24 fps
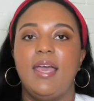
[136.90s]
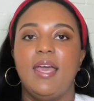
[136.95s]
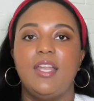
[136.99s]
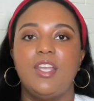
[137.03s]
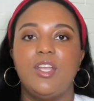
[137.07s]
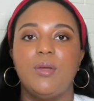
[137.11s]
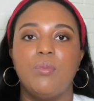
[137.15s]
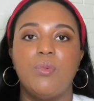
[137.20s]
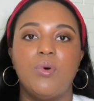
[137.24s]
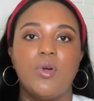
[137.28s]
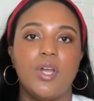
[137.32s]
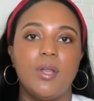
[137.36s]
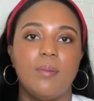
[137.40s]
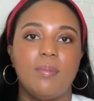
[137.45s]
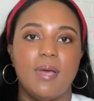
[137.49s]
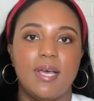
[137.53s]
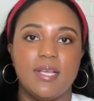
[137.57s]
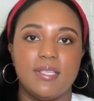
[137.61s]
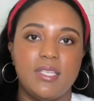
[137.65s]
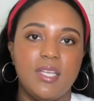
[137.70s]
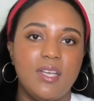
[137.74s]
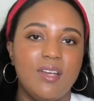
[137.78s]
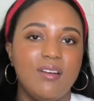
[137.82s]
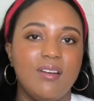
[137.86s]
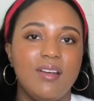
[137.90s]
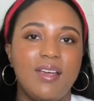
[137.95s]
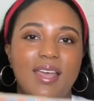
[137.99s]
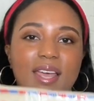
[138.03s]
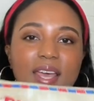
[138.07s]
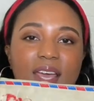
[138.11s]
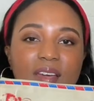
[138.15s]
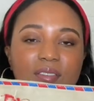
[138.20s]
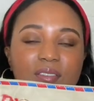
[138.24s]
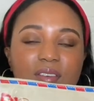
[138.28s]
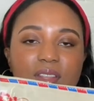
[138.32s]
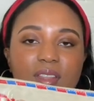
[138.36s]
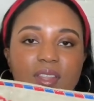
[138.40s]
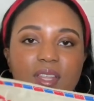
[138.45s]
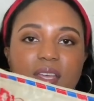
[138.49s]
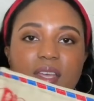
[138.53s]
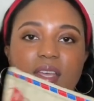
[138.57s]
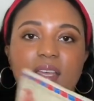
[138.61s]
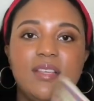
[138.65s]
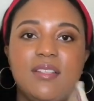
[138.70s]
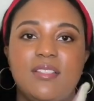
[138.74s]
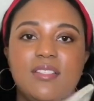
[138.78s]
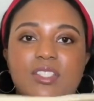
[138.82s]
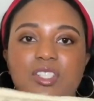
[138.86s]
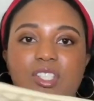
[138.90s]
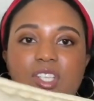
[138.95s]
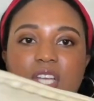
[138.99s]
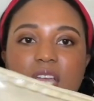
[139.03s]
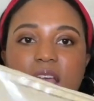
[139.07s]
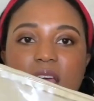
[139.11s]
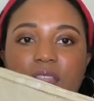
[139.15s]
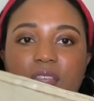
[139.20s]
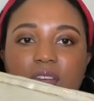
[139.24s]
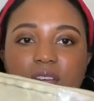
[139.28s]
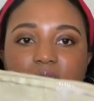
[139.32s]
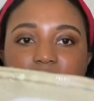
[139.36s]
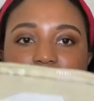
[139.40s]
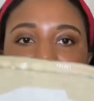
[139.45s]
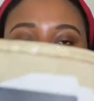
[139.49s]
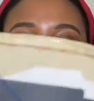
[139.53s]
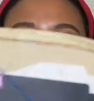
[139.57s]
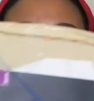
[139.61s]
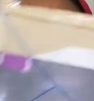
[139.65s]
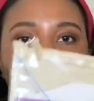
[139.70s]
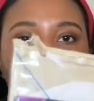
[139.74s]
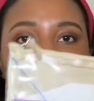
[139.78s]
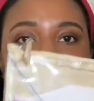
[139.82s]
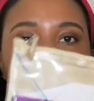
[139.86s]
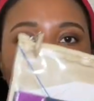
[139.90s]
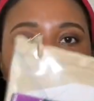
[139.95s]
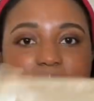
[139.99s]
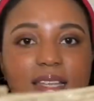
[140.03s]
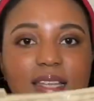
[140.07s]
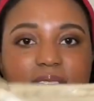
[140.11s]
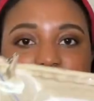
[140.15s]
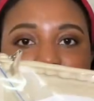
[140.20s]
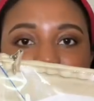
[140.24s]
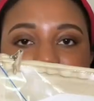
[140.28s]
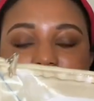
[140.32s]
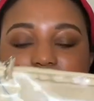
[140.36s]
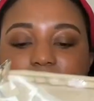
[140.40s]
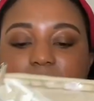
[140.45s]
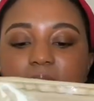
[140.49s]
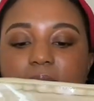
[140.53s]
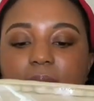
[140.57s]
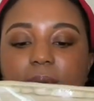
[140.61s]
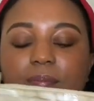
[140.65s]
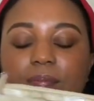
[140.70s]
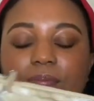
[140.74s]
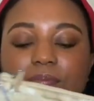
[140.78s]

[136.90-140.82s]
and your boarding pass here, everything is together and easy to get.